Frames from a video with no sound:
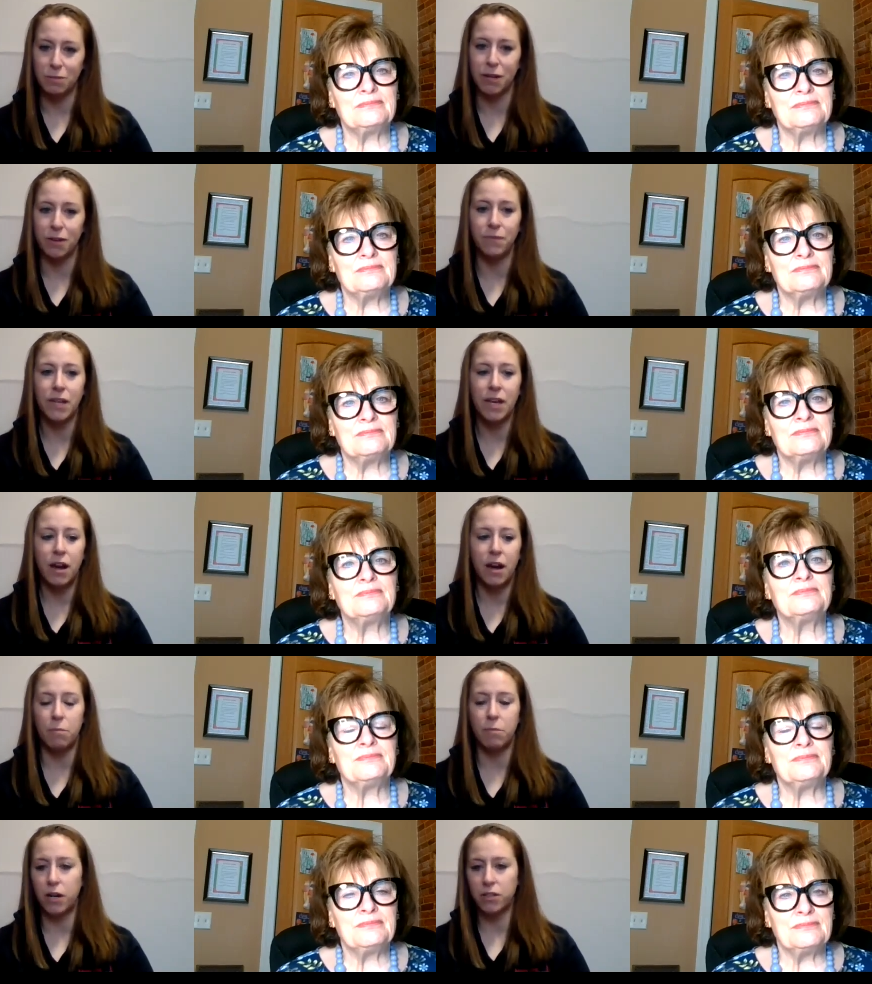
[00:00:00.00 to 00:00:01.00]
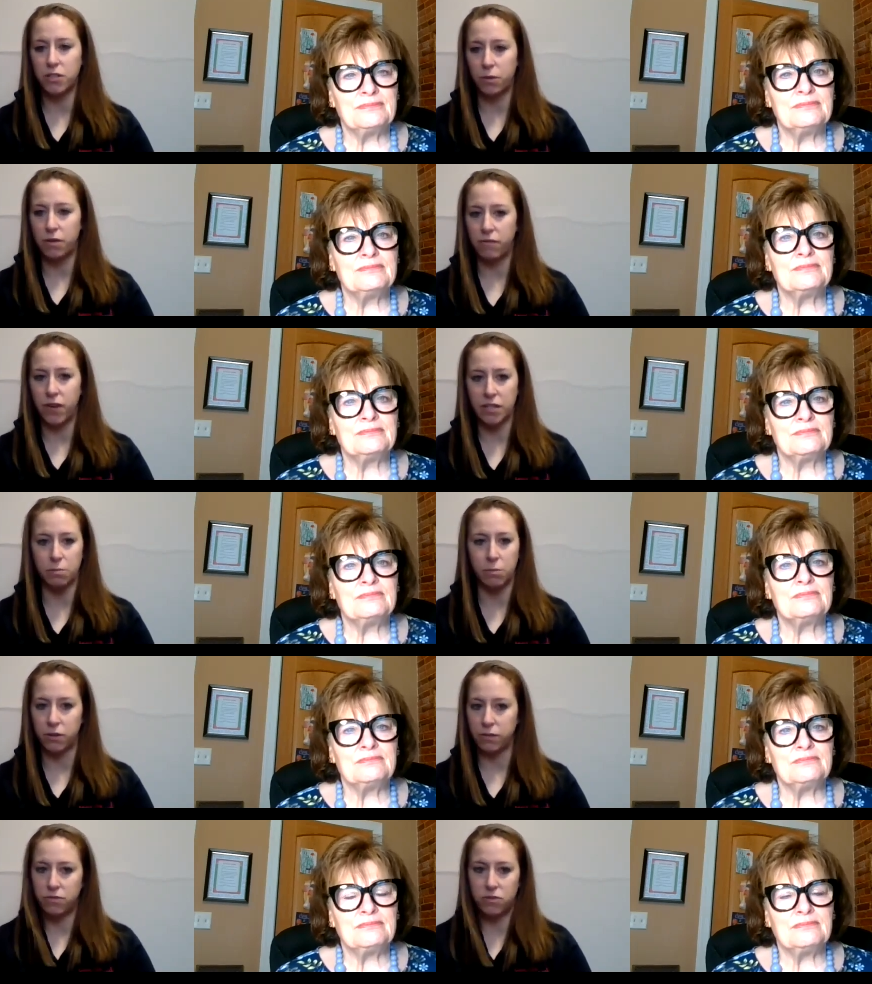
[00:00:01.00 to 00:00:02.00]
Speaker 1: email, um, but also on
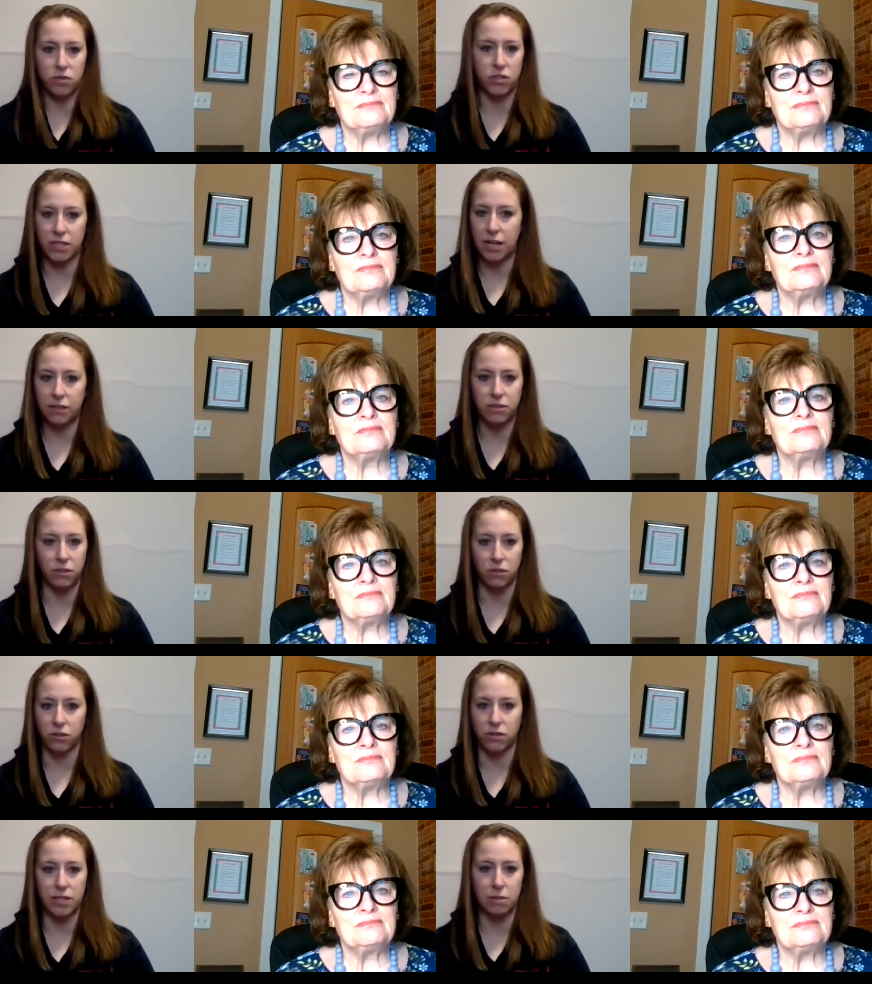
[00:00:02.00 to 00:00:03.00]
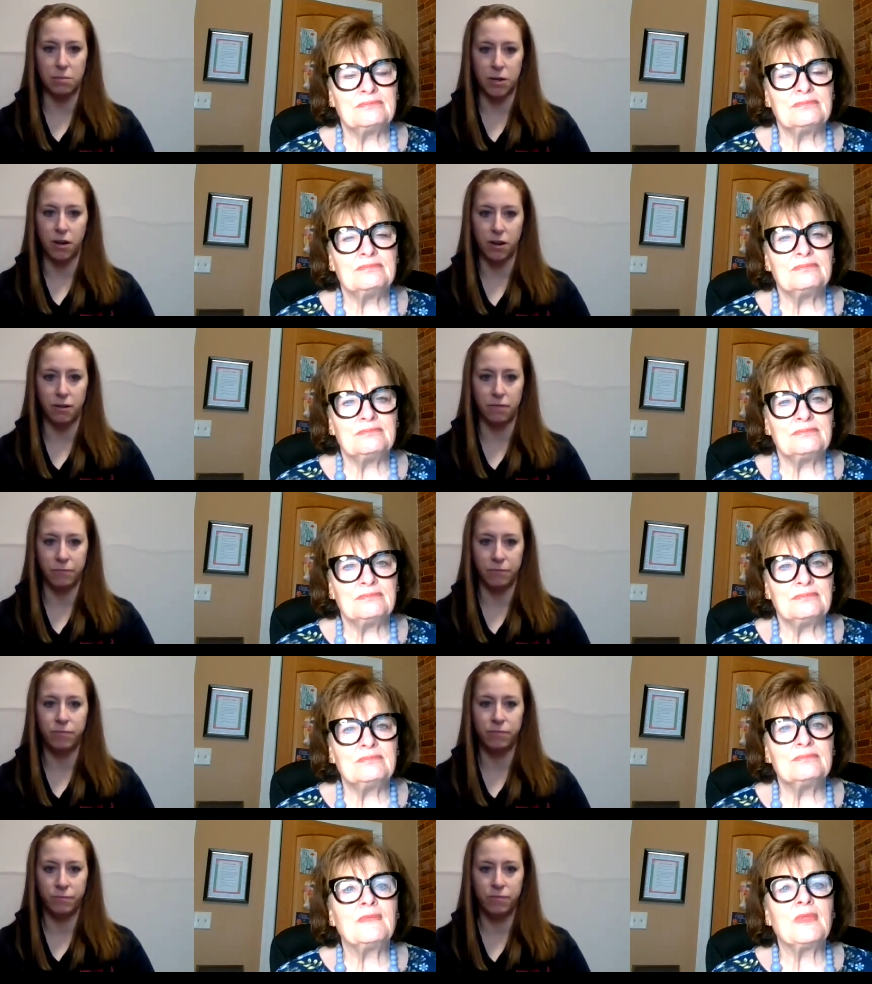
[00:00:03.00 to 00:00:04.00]
Facebook, just at Learn C P R.
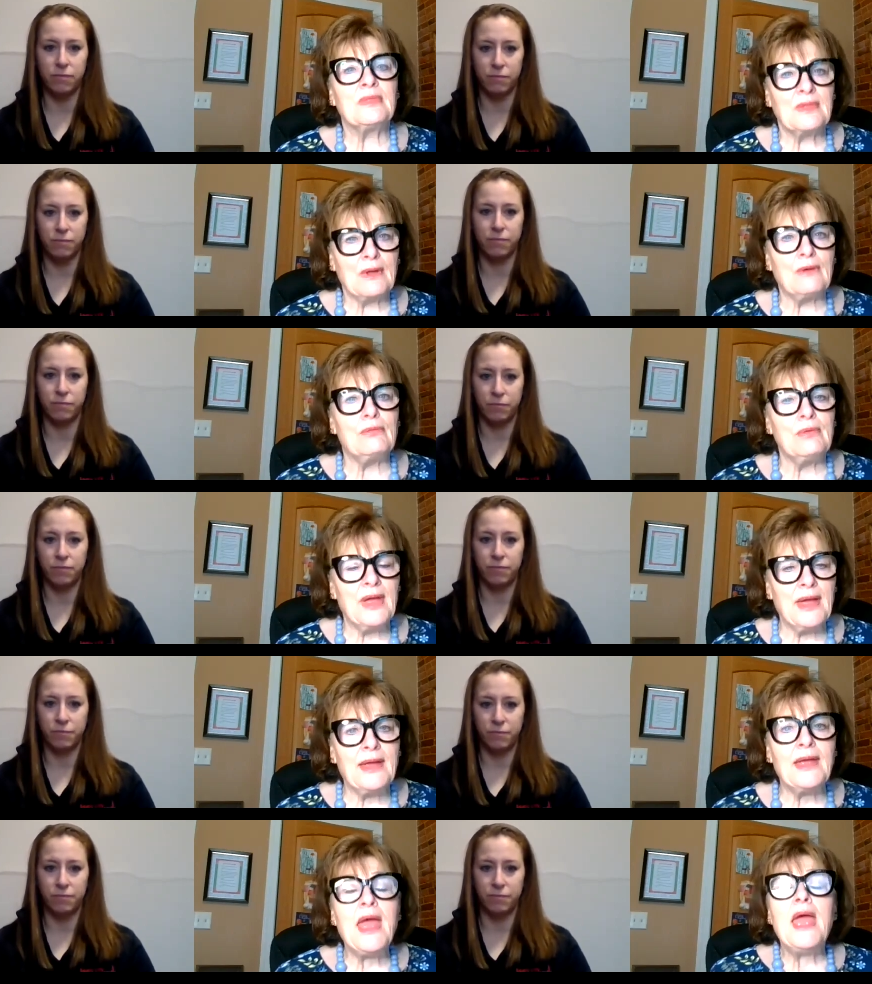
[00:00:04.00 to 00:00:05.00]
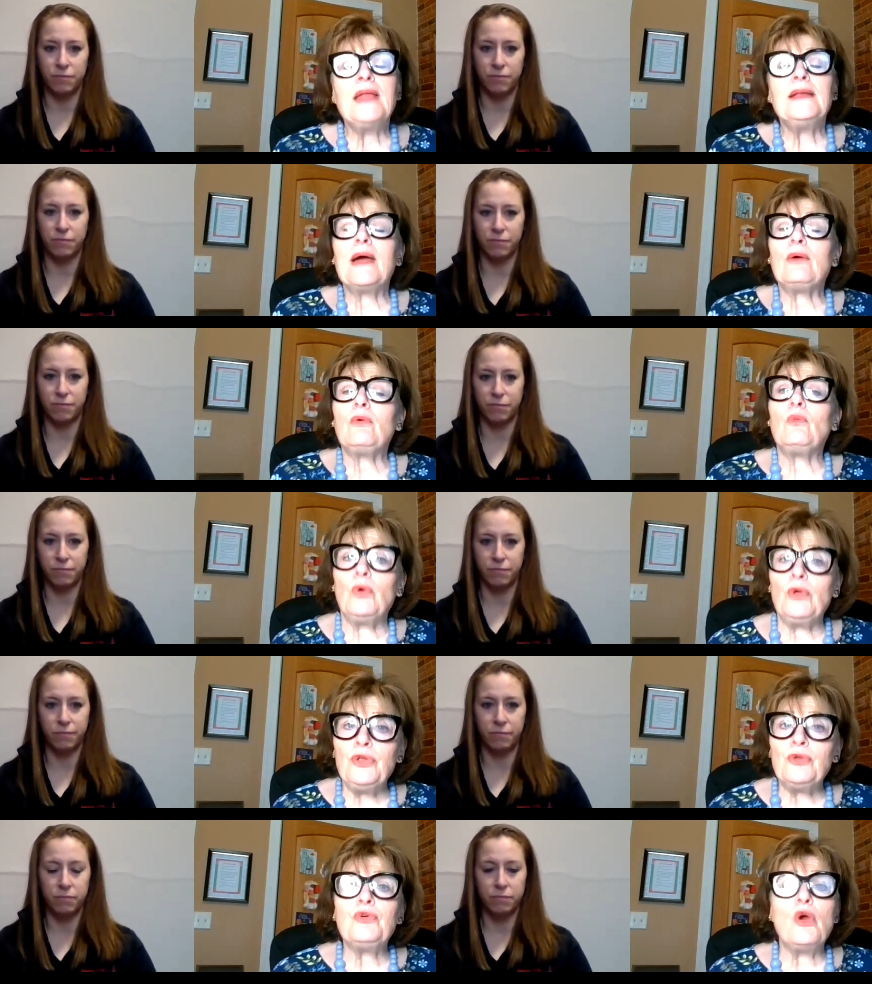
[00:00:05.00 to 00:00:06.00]
Speaker 2: Okay. Now,
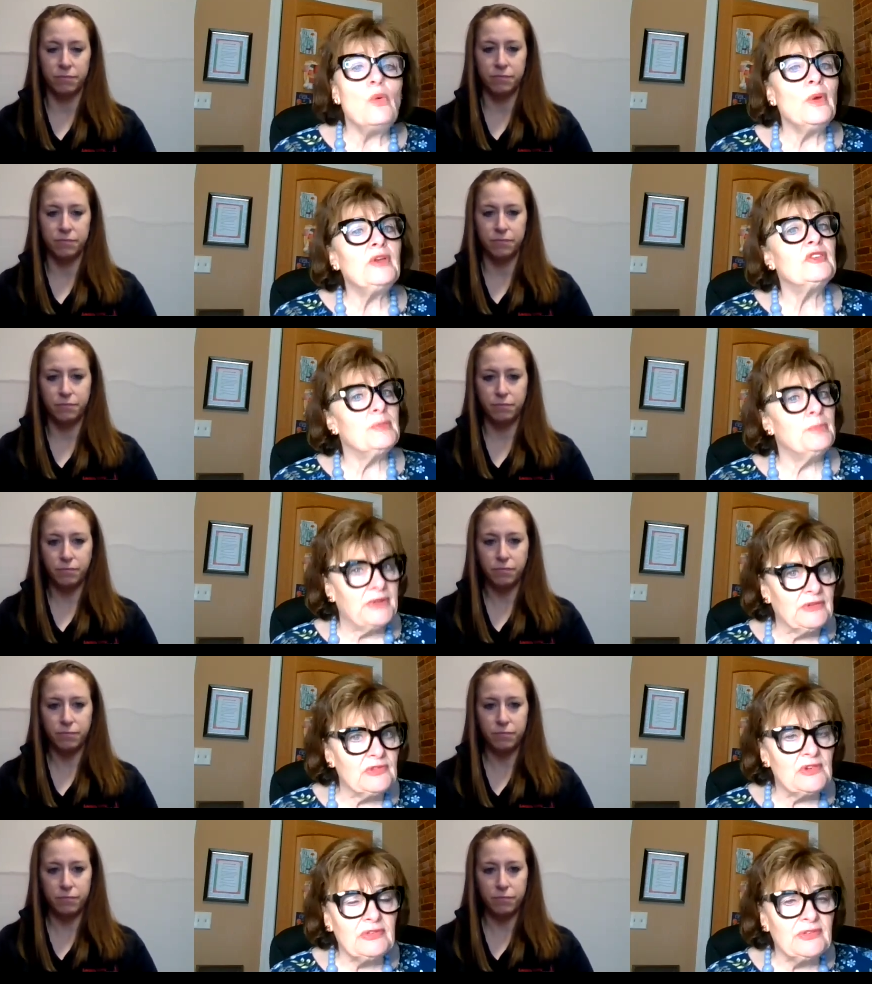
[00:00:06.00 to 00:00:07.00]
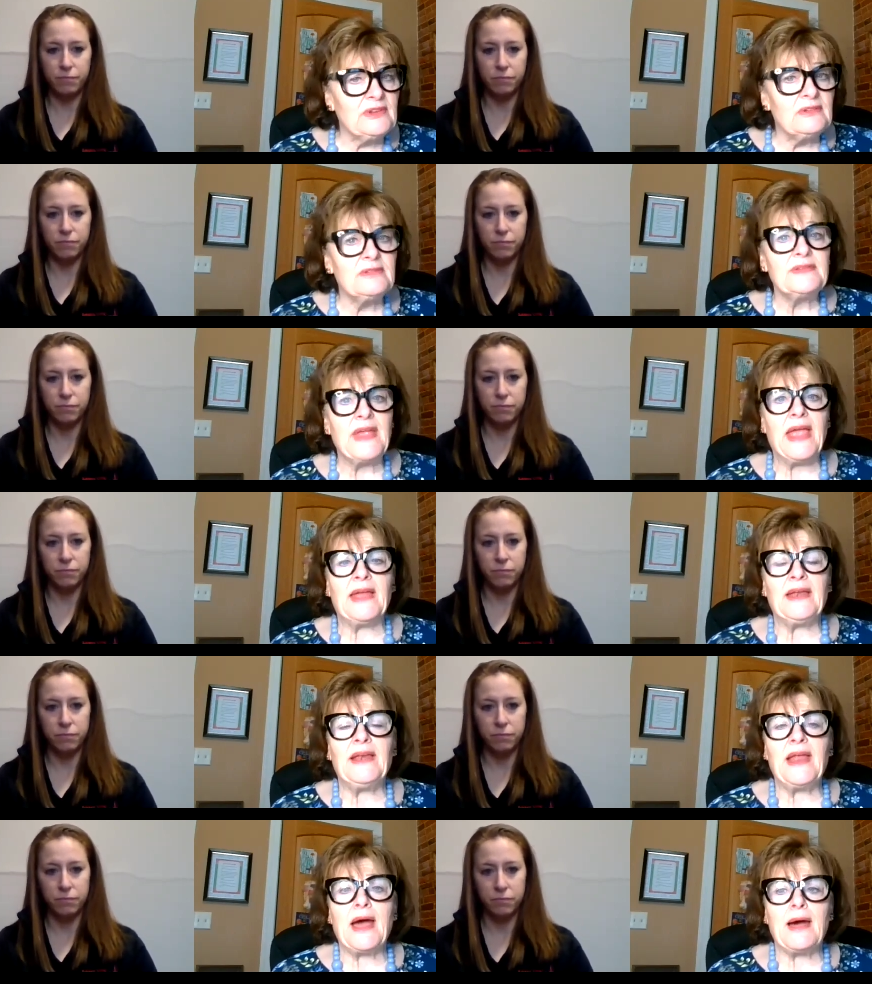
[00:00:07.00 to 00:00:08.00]
will you go into businesses
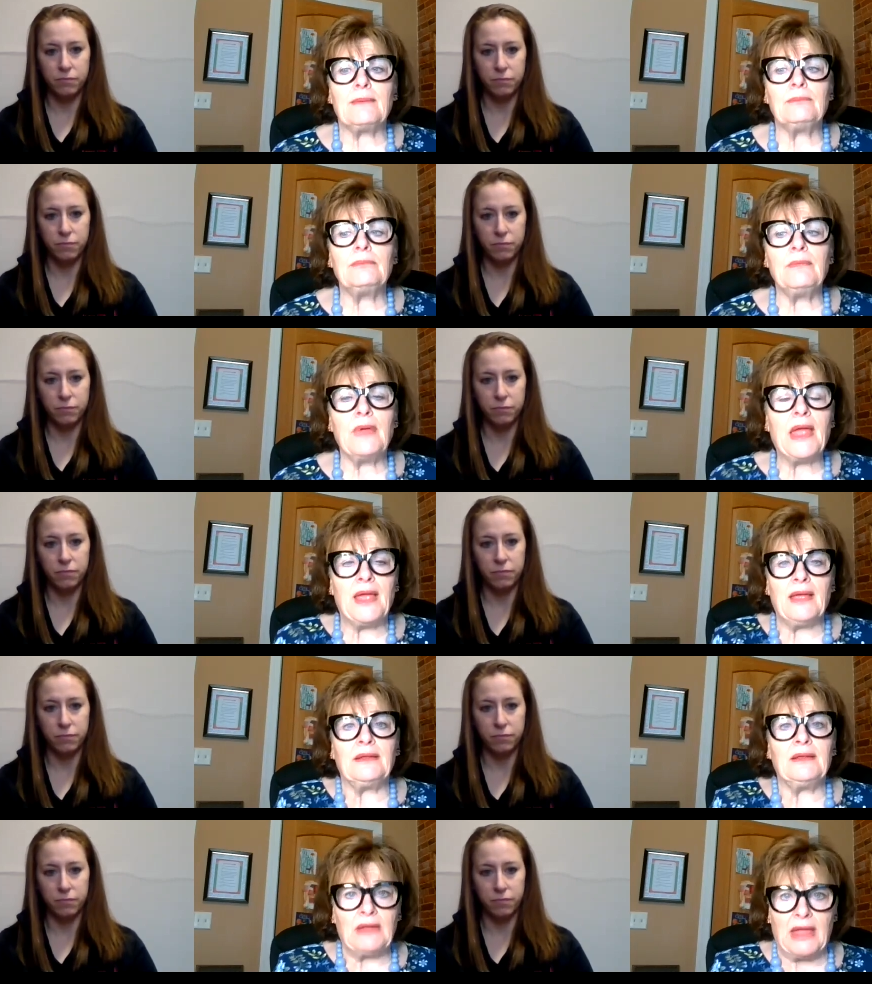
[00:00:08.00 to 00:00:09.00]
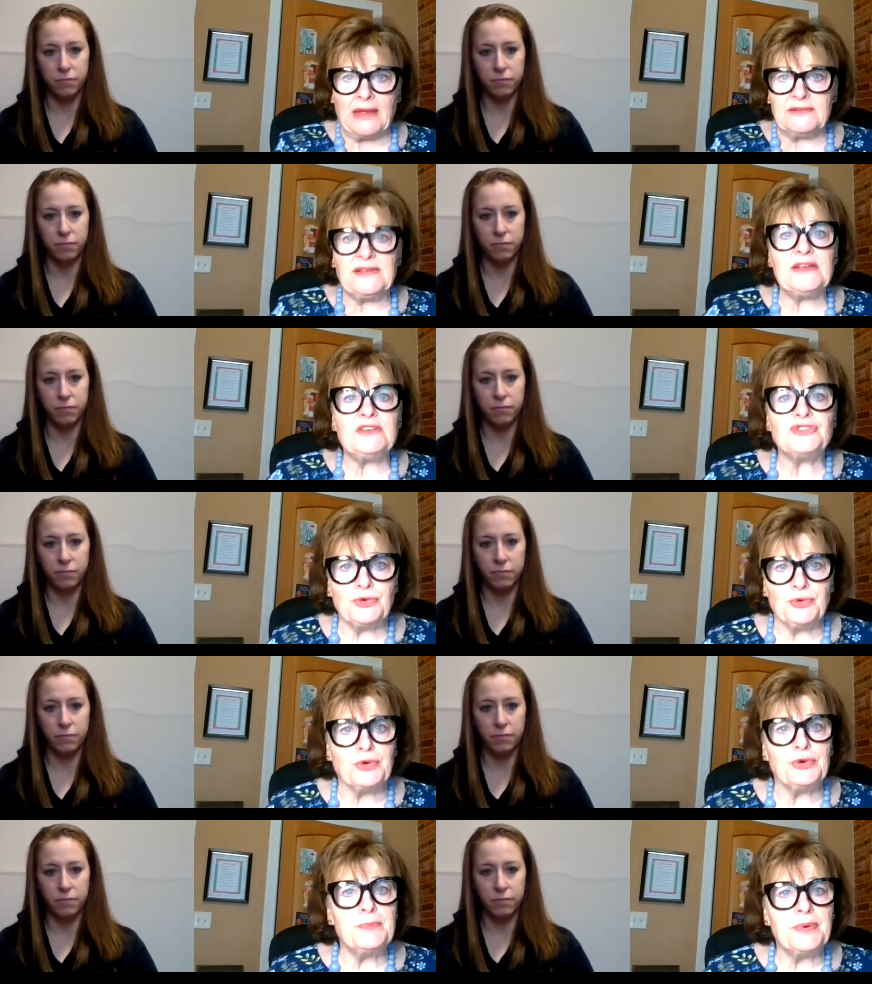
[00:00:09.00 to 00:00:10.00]
and, um, and teach a
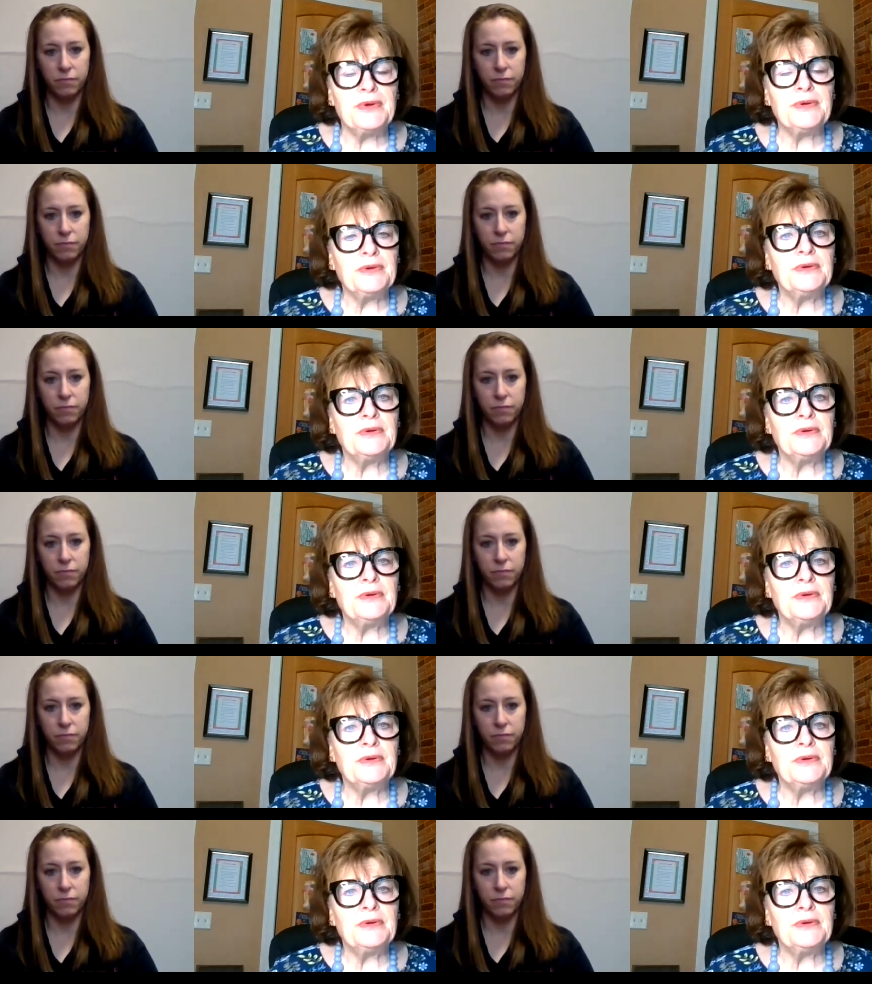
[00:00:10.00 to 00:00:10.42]
group?